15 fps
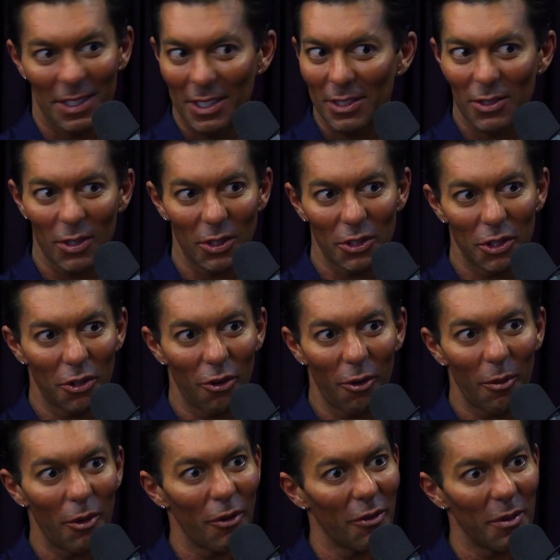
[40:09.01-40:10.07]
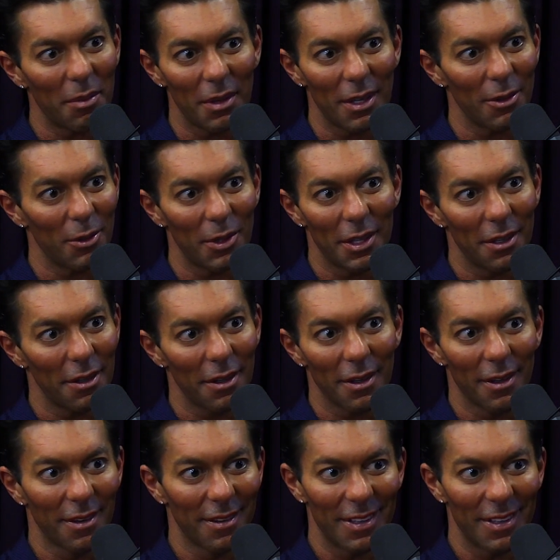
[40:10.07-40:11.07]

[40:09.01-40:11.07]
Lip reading: It's such a girl movie, but it will kill you.